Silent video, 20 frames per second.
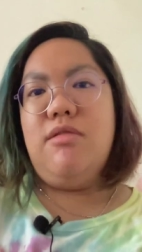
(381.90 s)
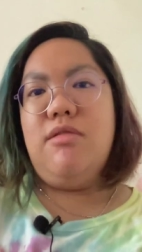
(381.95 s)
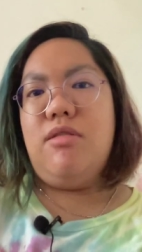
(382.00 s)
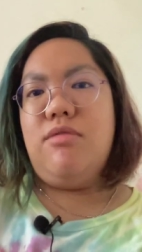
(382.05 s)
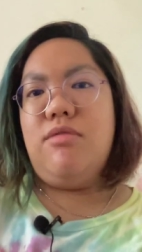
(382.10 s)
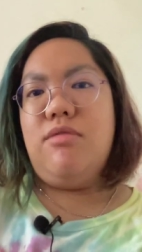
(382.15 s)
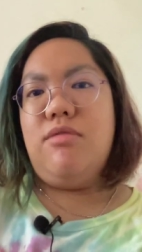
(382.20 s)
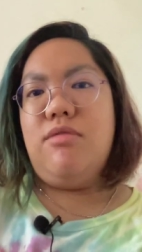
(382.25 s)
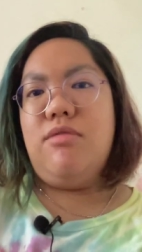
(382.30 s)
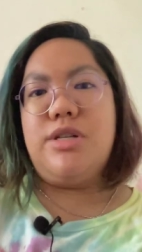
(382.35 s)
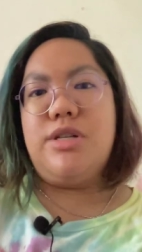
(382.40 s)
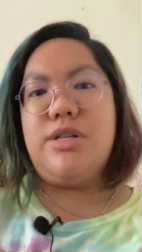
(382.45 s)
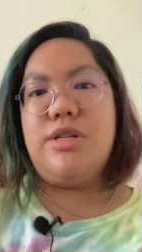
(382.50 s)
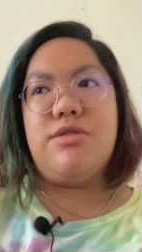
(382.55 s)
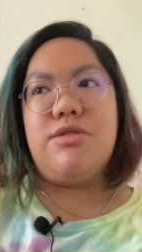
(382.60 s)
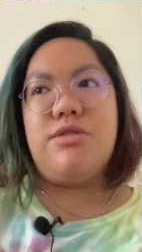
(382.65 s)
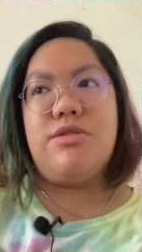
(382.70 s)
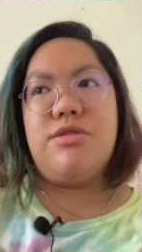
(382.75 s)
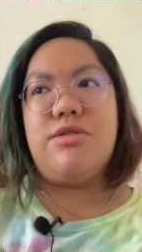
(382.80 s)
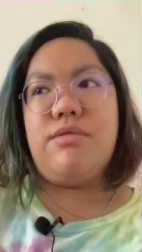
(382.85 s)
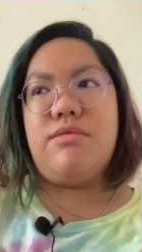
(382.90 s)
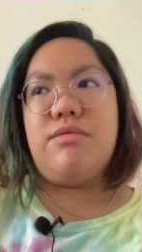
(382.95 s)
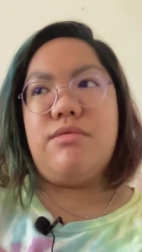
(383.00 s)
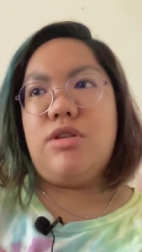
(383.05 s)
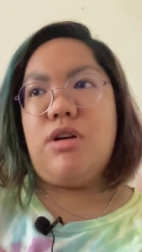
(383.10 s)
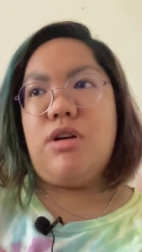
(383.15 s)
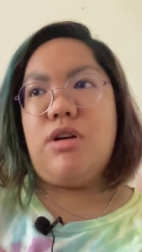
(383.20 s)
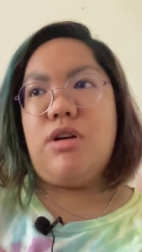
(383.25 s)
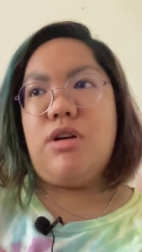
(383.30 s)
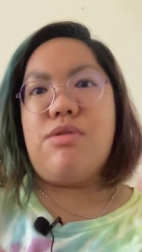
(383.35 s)
We were just
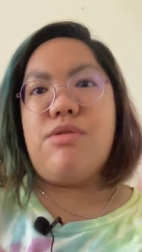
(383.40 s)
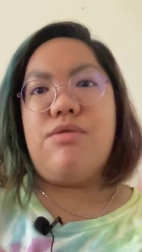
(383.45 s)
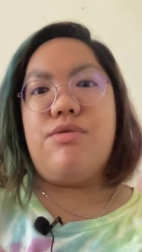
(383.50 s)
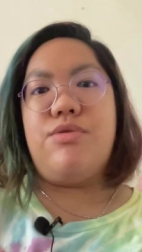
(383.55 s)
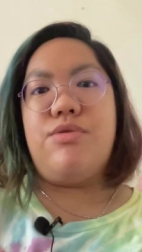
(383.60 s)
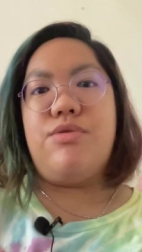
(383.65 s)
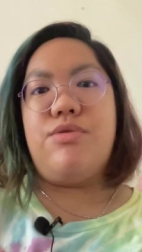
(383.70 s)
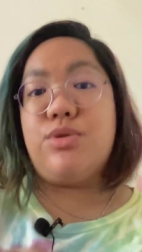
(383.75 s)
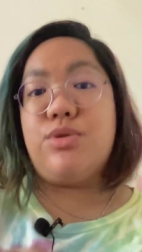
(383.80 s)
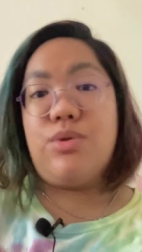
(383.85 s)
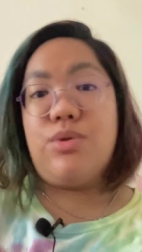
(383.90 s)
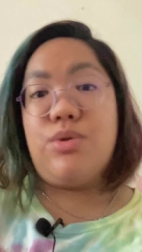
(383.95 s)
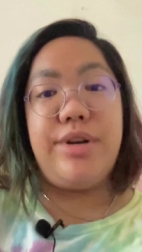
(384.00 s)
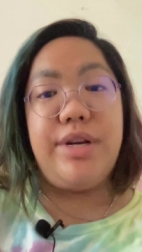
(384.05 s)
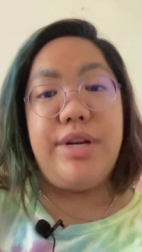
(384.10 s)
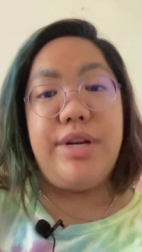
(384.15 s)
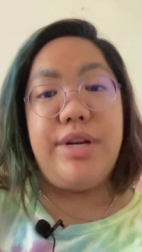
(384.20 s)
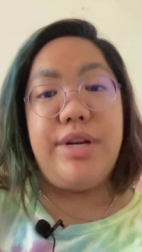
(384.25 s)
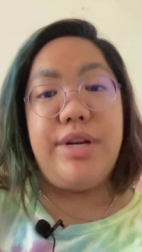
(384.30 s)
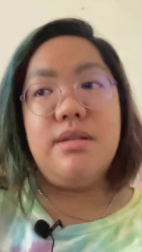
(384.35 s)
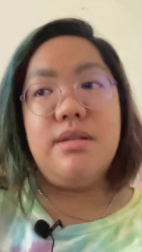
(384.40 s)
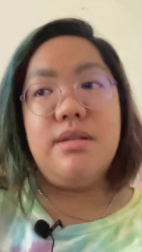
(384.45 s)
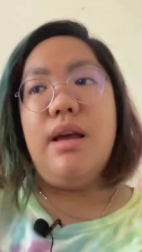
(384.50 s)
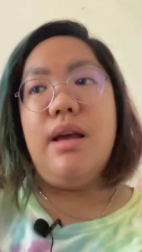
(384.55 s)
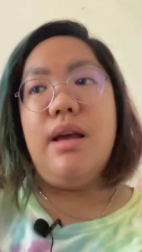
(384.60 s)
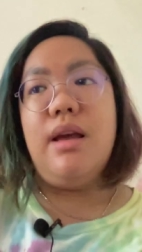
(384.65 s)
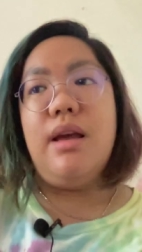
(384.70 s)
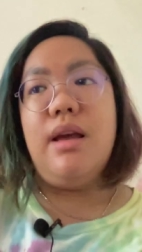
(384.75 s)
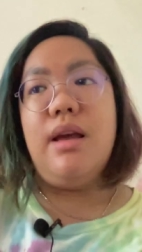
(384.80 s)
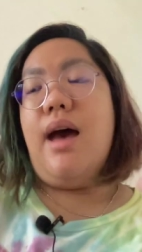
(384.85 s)
taught through stories,
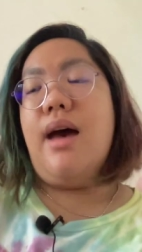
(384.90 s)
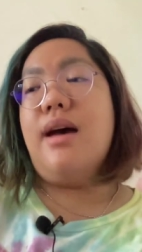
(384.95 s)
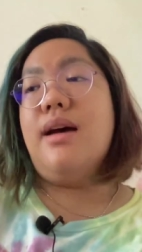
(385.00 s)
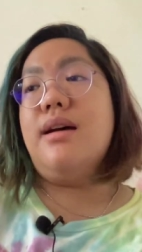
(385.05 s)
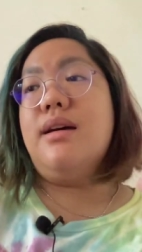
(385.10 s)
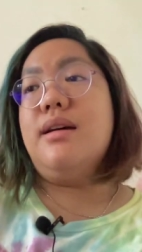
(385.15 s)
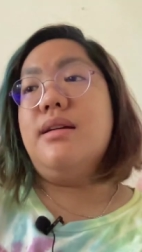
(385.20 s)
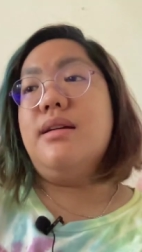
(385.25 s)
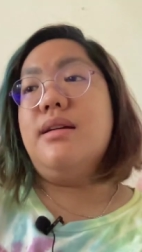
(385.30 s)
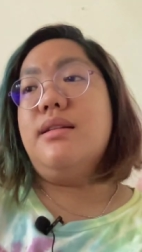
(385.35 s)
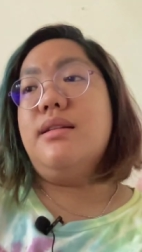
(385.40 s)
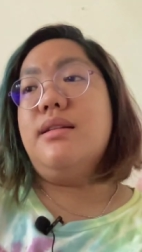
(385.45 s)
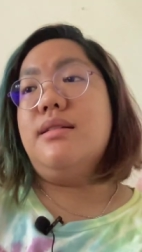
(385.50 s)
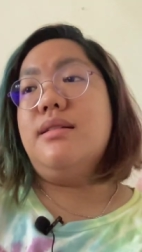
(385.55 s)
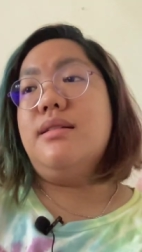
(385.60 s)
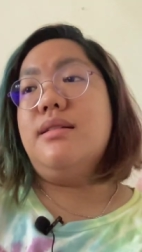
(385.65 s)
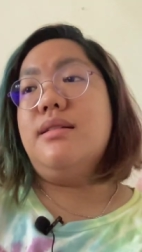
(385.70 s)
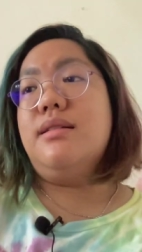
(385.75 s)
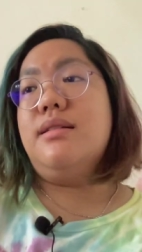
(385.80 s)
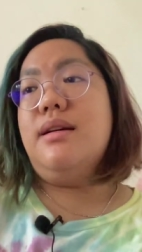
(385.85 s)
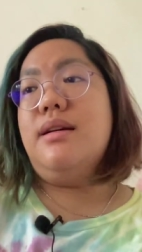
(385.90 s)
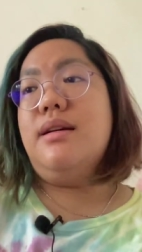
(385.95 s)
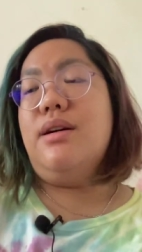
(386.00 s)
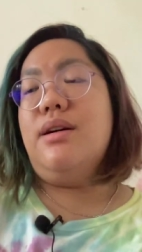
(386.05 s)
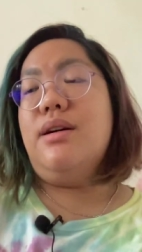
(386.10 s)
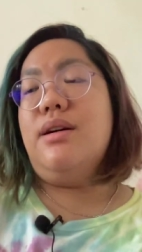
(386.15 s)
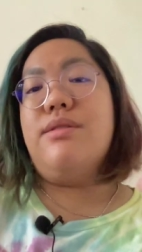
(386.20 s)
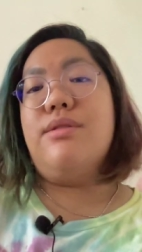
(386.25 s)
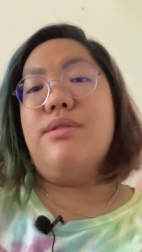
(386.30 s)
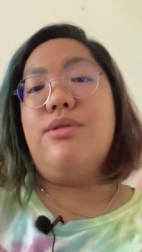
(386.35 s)
and
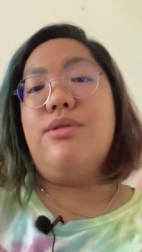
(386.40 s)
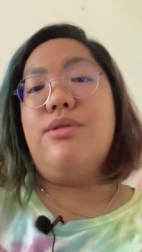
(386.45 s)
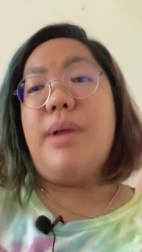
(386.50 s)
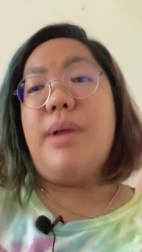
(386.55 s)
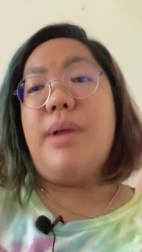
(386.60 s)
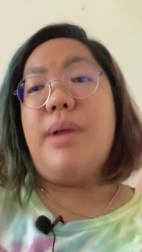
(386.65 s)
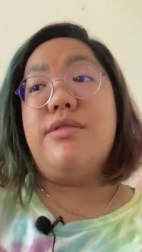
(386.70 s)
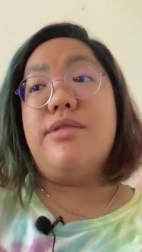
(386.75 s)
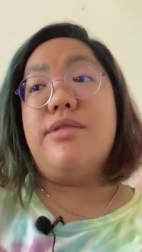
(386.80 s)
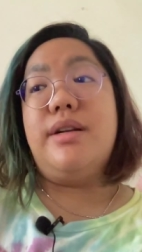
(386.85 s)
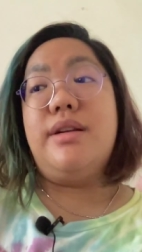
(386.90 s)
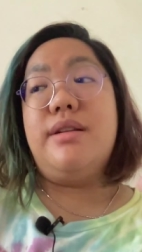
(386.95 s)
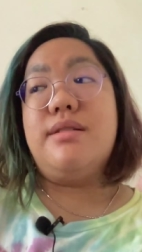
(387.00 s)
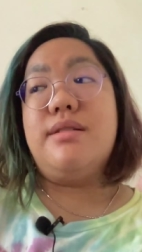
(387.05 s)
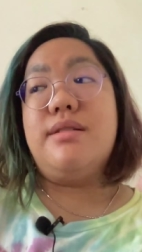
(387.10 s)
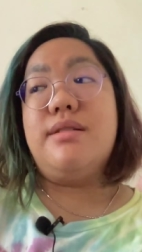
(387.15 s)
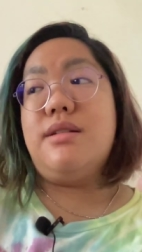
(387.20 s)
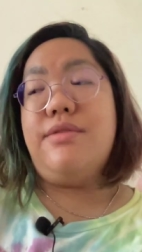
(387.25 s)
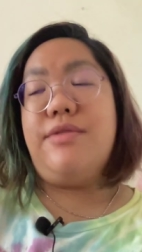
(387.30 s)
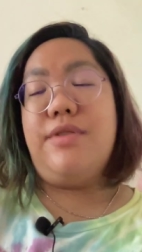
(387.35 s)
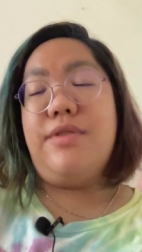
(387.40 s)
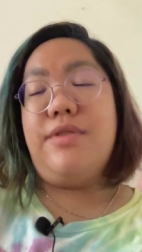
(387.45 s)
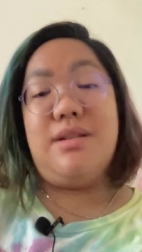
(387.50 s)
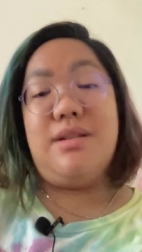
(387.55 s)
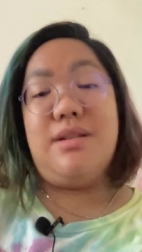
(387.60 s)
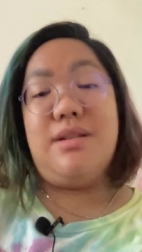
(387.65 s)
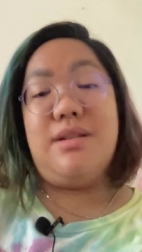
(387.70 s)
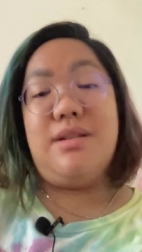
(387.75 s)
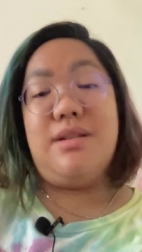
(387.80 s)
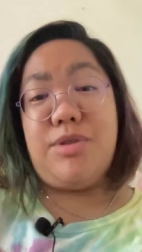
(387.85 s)
although Mandarin is a
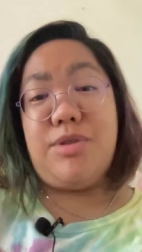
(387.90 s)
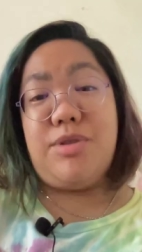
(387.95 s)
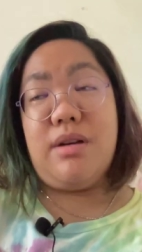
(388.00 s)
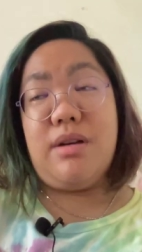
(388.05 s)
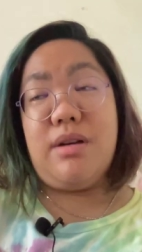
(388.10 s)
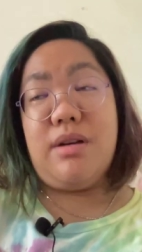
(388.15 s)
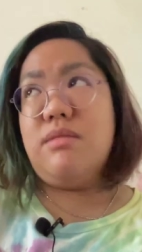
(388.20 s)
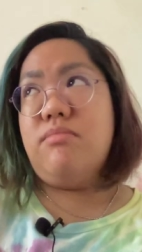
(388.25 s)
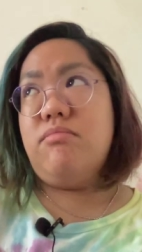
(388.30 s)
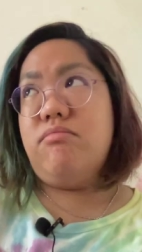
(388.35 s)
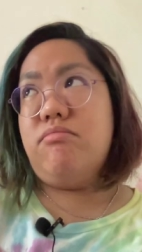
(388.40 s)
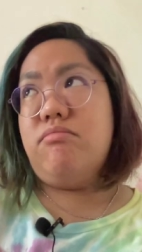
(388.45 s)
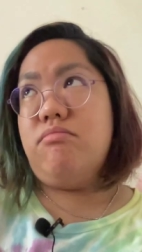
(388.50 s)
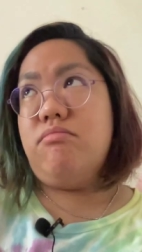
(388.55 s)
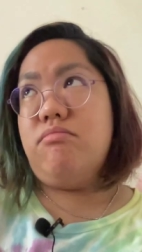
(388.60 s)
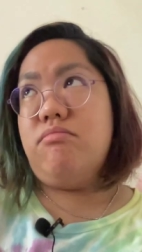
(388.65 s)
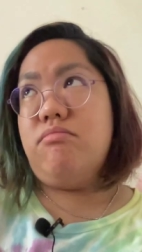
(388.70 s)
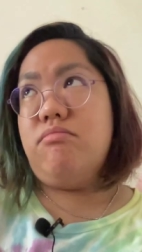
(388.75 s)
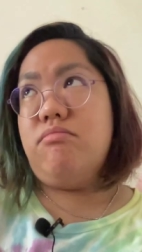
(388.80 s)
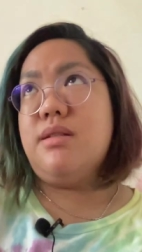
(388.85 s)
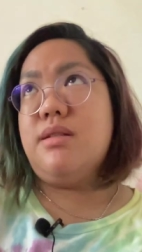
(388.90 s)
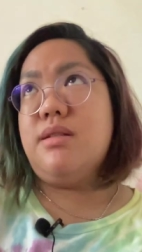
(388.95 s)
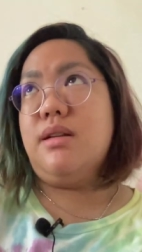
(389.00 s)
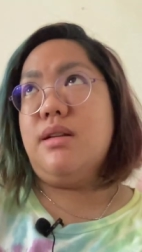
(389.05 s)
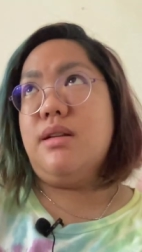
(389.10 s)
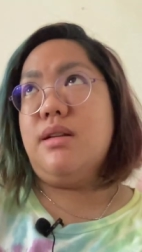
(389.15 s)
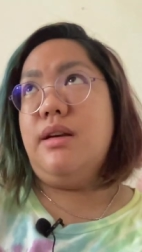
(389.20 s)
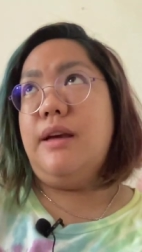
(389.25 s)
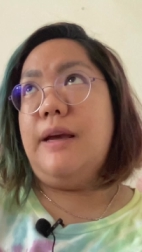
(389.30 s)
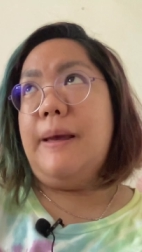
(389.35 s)
difficult subject,
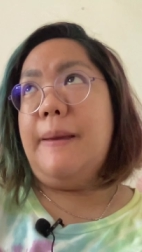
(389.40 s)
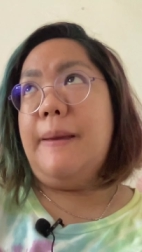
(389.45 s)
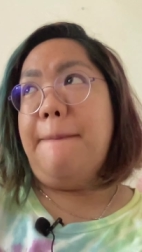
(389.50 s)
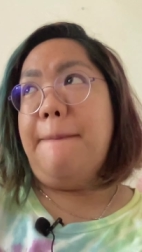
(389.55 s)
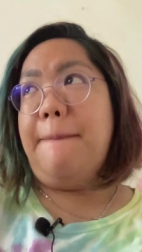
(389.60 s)
basically